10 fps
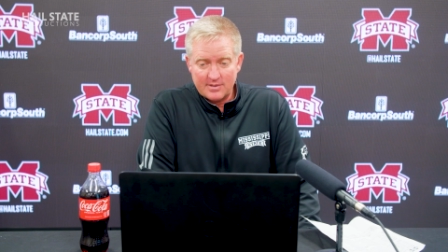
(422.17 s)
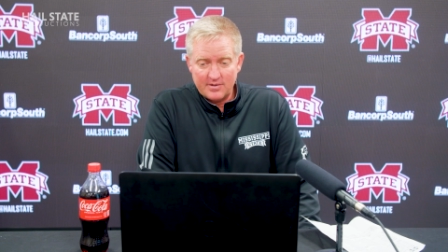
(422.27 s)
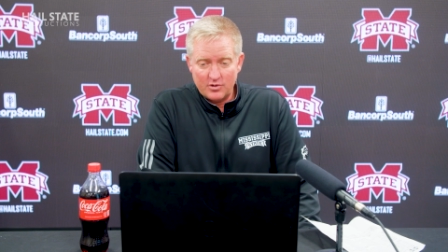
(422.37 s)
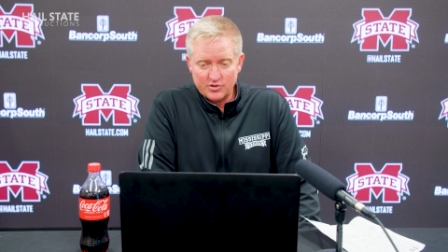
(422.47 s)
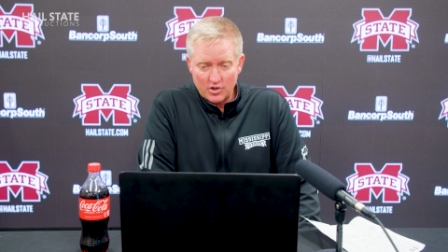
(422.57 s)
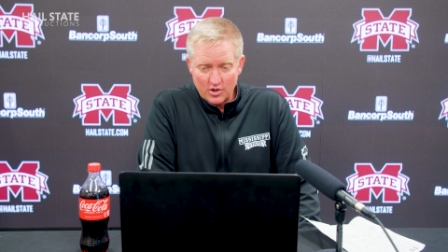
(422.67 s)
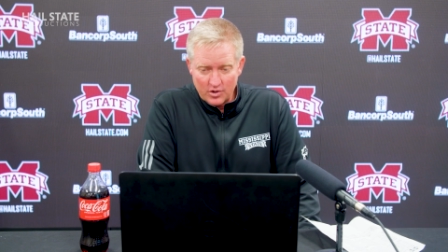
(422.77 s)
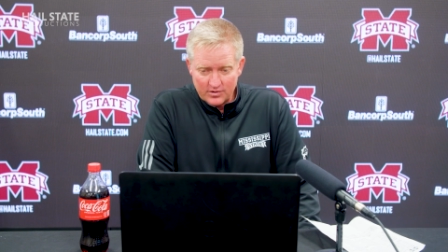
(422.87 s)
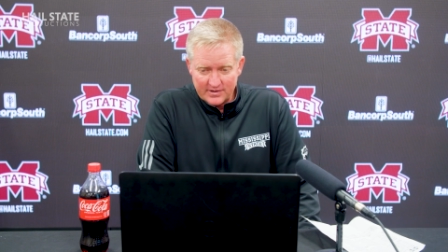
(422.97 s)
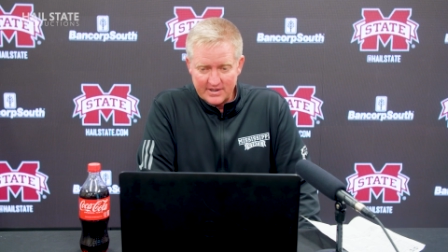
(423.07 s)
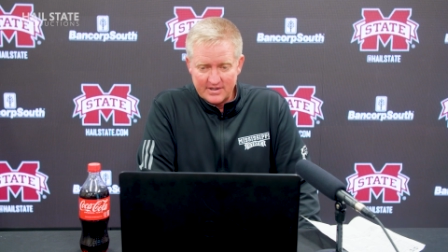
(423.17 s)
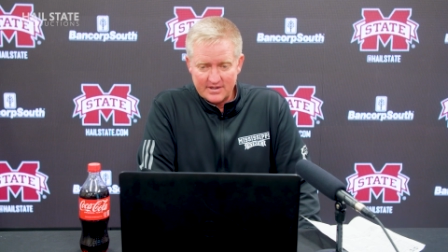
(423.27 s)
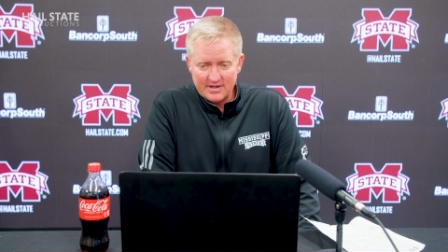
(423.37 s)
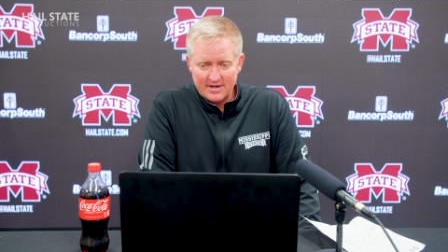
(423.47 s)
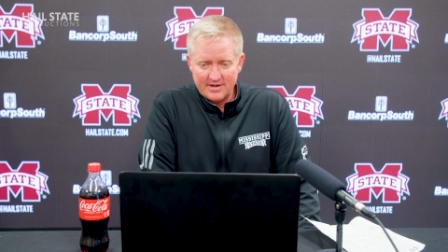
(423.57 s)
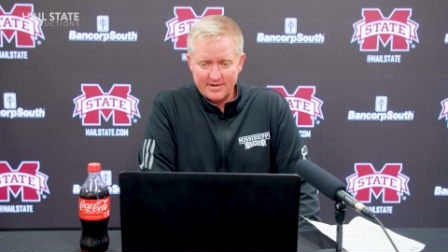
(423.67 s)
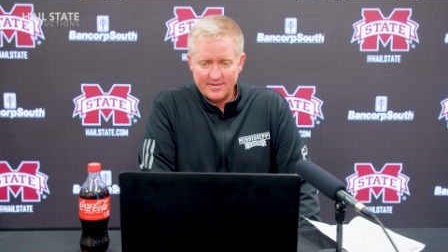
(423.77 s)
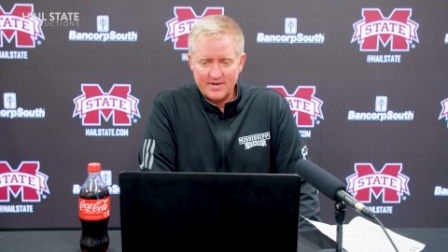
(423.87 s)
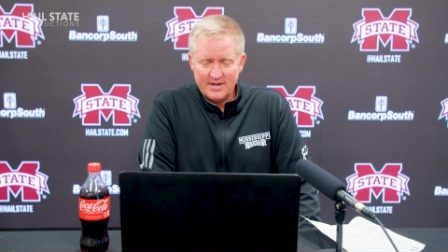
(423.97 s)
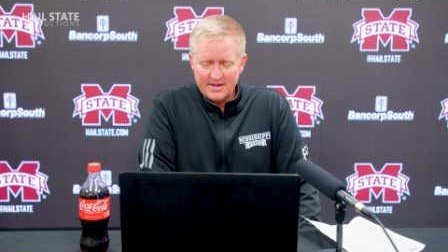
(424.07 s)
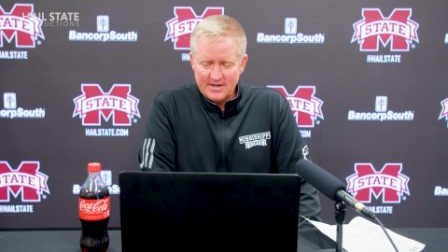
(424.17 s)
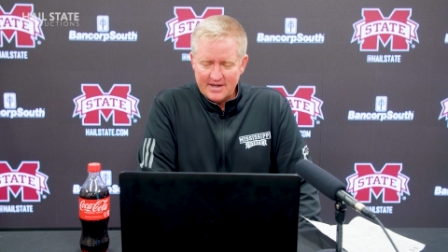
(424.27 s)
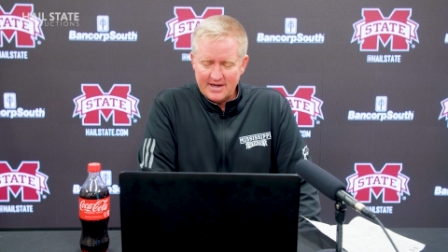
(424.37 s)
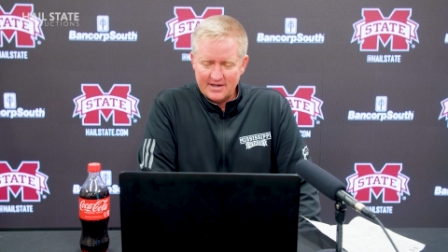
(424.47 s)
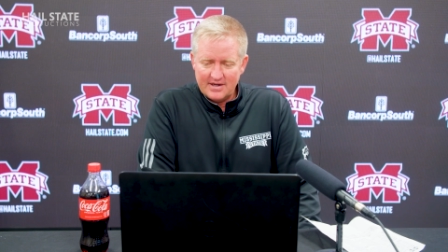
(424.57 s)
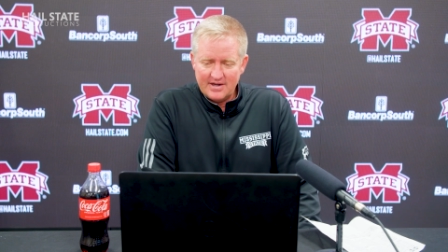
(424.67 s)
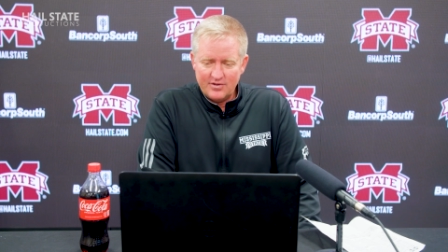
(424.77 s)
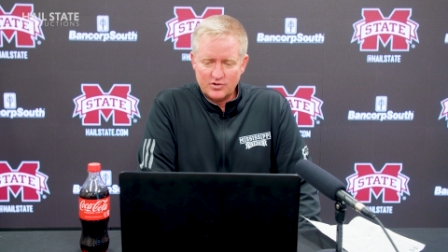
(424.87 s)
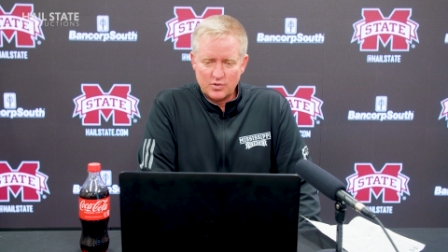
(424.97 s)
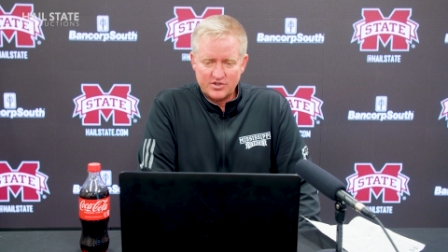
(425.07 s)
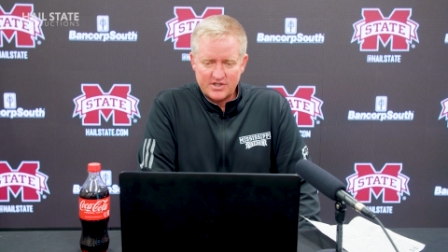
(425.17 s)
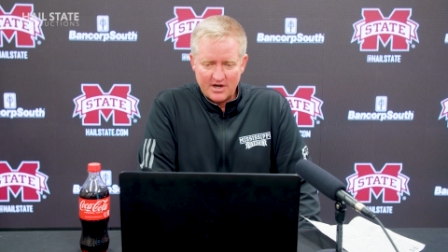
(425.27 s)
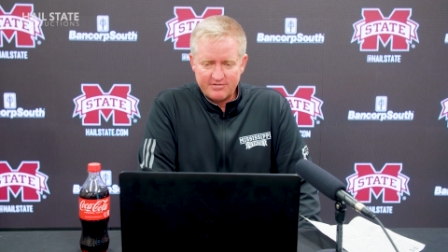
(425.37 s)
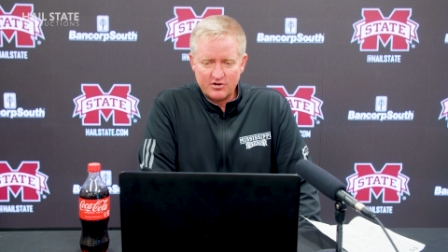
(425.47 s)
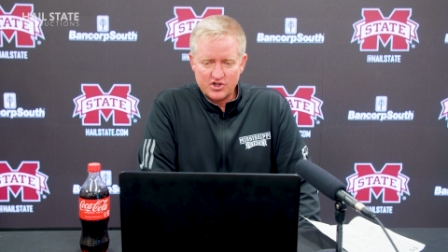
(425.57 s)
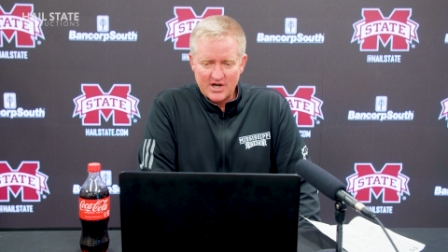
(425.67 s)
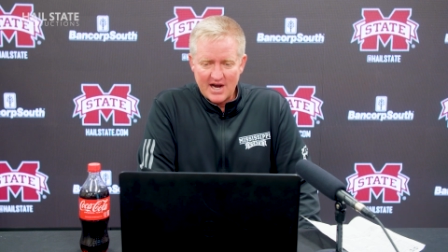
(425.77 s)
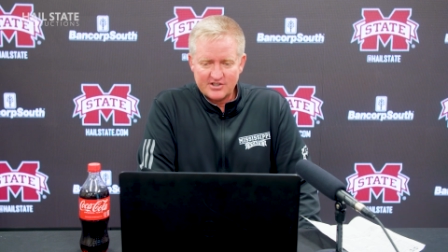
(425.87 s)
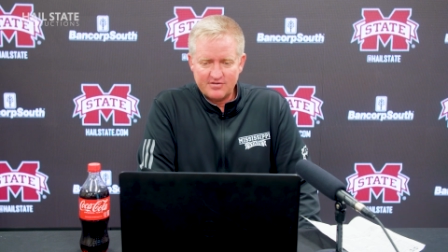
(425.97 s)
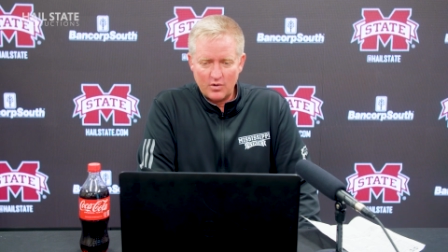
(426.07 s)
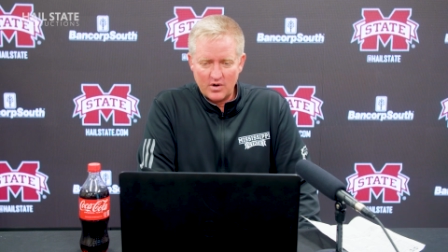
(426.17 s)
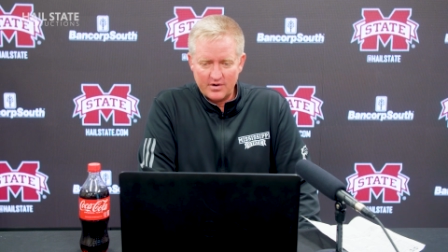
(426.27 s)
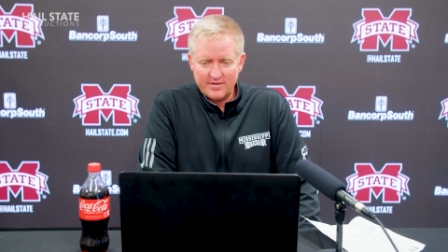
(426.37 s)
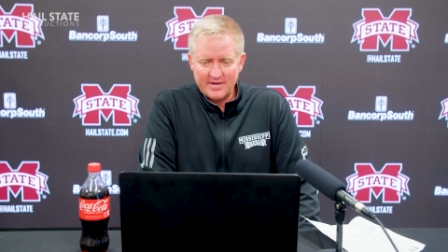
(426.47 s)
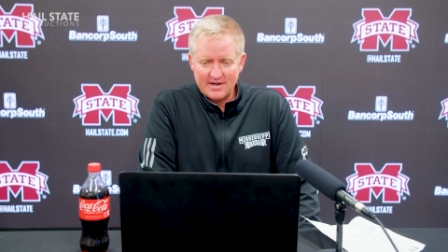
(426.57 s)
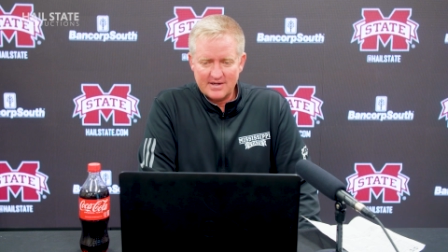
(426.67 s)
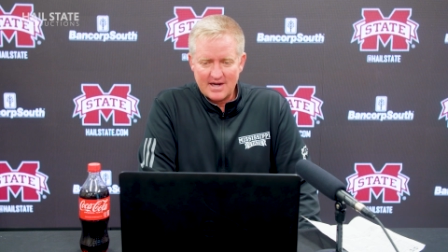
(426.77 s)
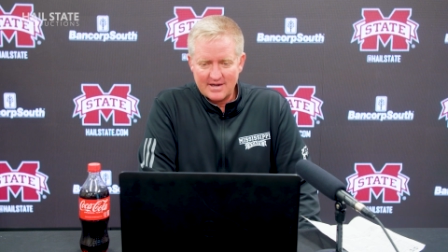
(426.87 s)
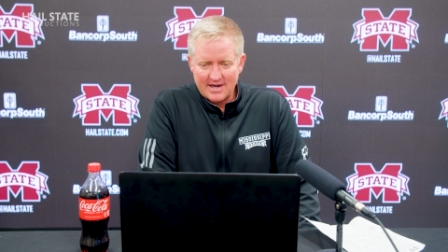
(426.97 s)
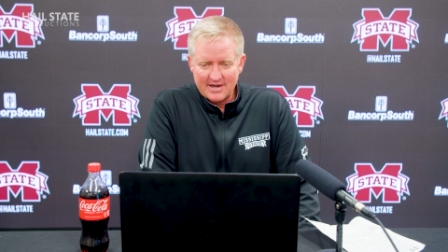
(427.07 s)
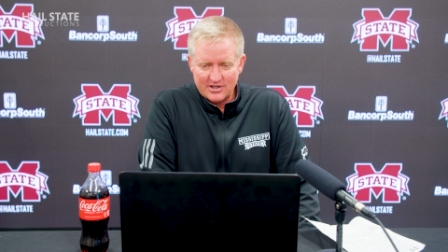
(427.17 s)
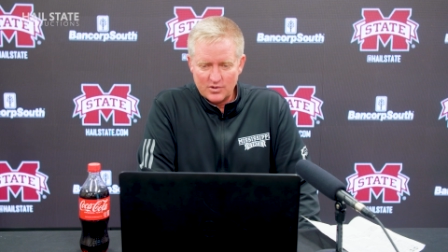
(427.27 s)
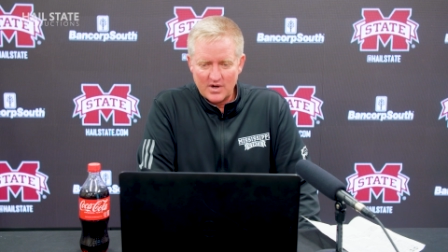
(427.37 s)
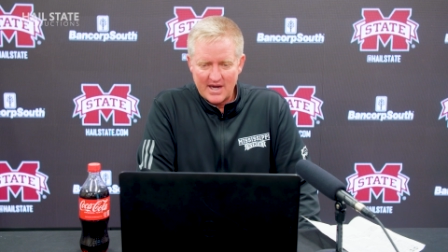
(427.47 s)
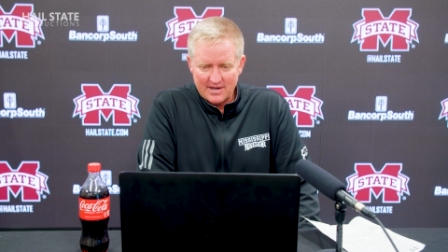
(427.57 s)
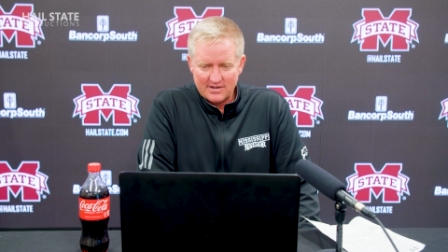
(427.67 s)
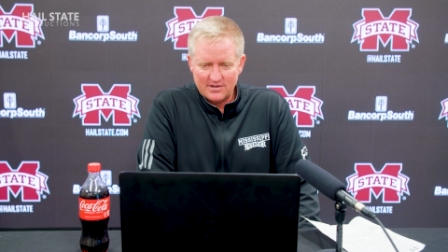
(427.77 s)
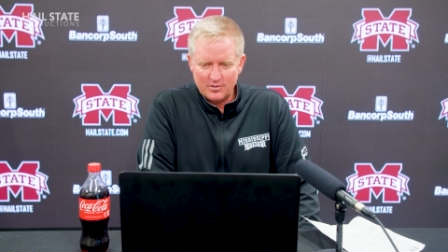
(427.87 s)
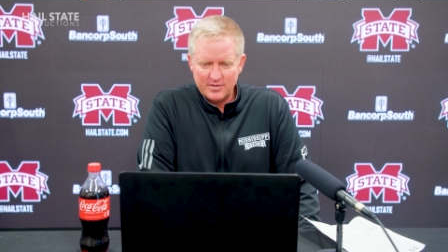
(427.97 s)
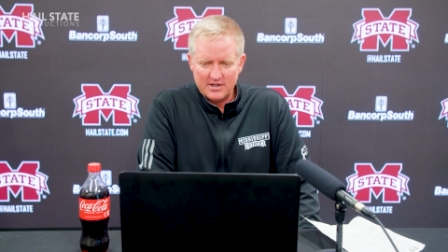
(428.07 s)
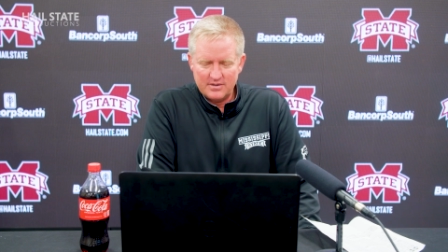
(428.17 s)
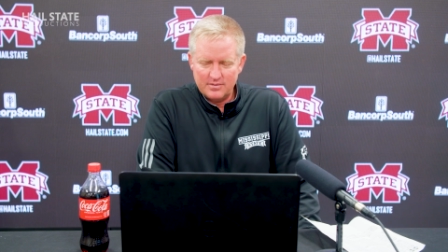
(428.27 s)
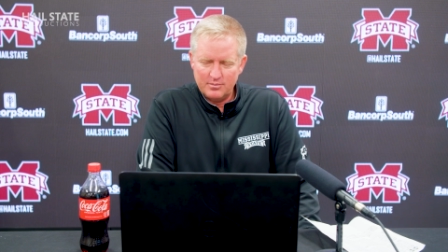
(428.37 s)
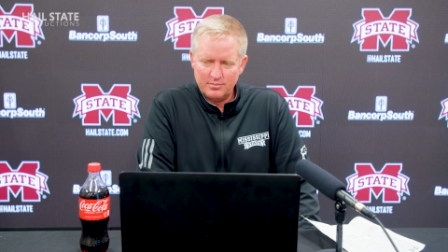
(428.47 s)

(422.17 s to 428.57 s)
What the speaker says: some of those early. And those were tougher shots for her. And then it kind of got into her head a little bit.